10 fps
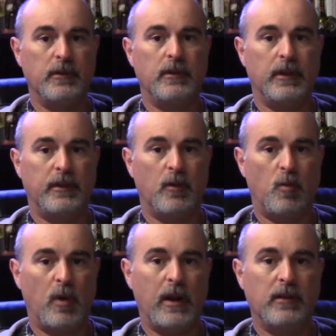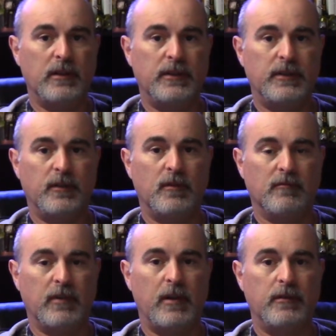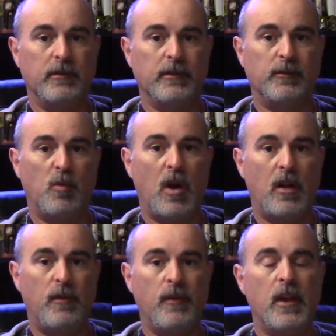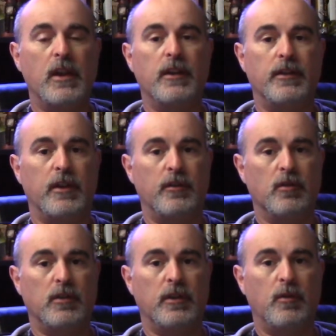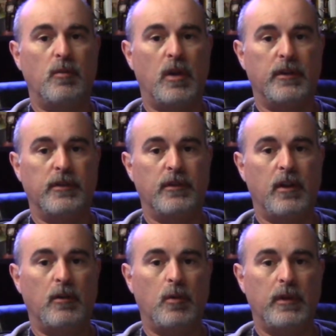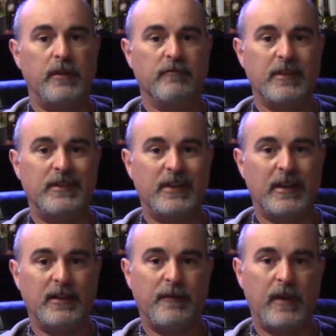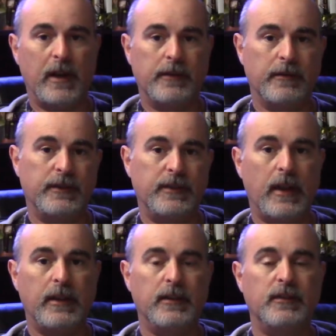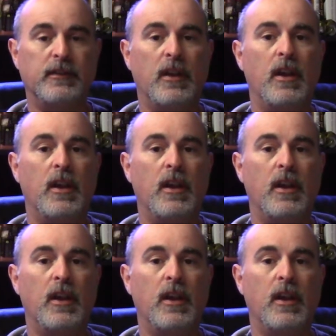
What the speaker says: like a wireless router as well, then you're going to want to not only reset it to factory settings,